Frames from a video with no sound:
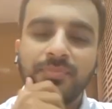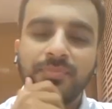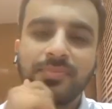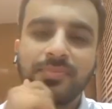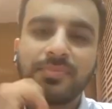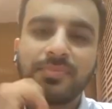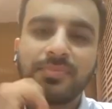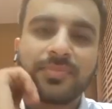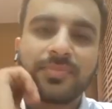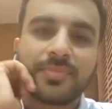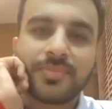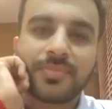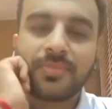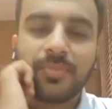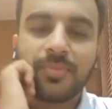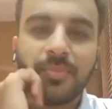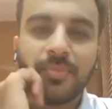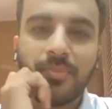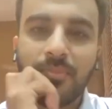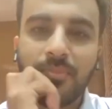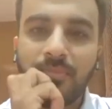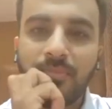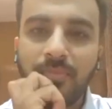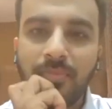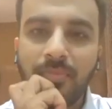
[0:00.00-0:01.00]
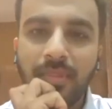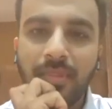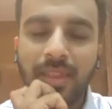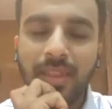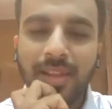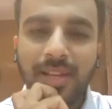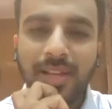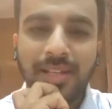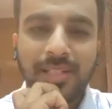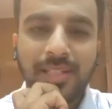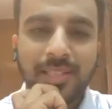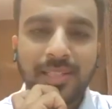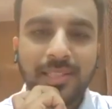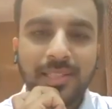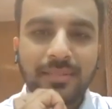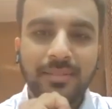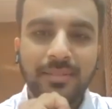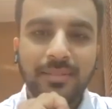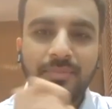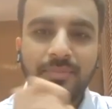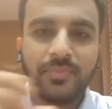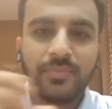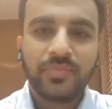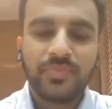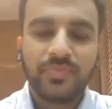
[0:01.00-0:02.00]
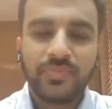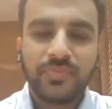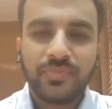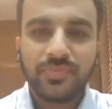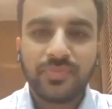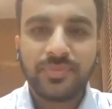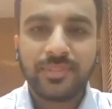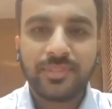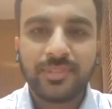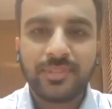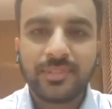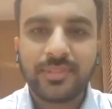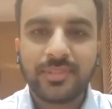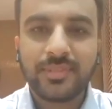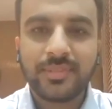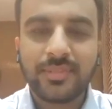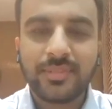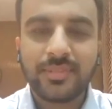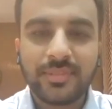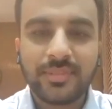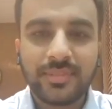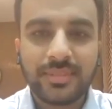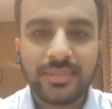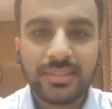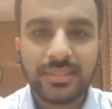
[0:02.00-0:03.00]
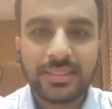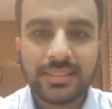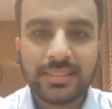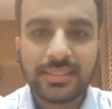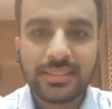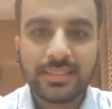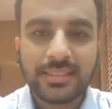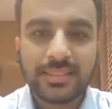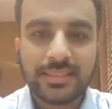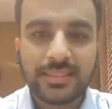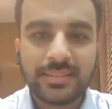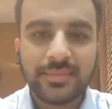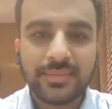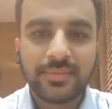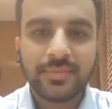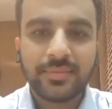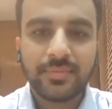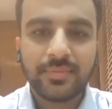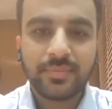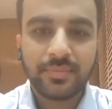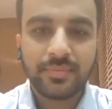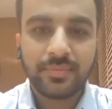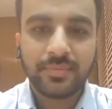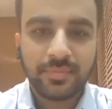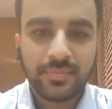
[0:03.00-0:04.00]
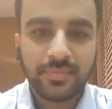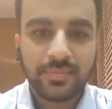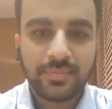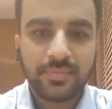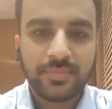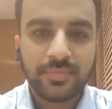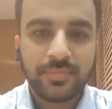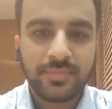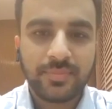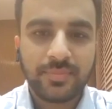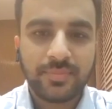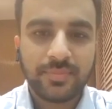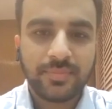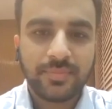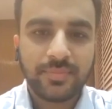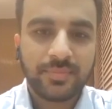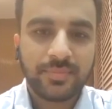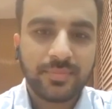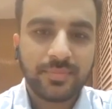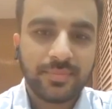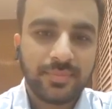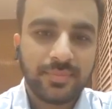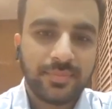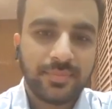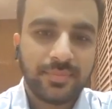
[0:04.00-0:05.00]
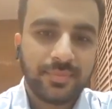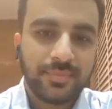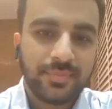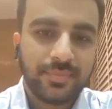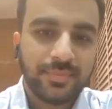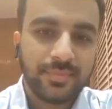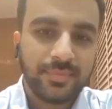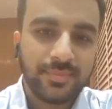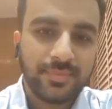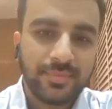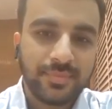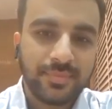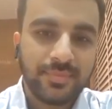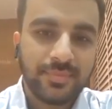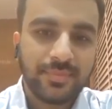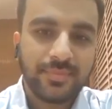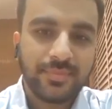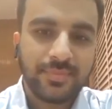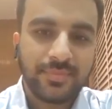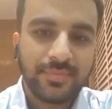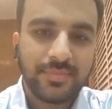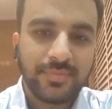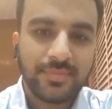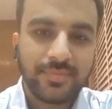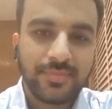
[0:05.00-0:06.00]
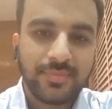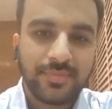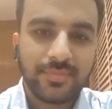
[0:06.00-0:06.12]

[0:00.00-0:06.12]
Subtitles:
[no speech]